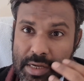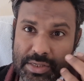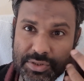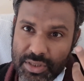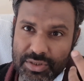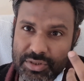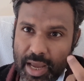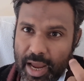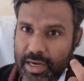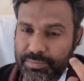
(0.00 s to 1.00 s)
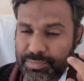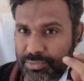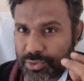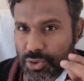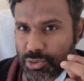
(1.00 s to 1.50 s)
It's just
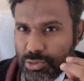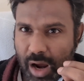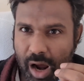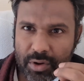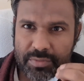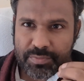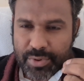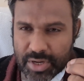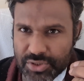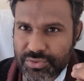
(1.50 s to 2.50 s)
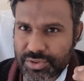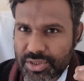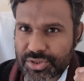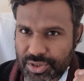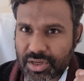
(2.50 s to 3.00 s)
that due to our
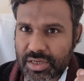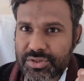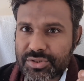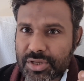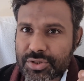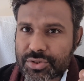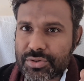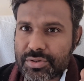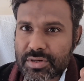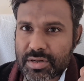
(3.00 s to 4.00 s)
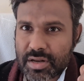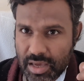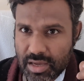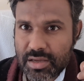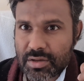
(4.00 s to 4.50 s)
prejudiced
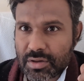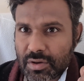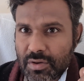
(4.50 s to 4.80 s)
conditioning,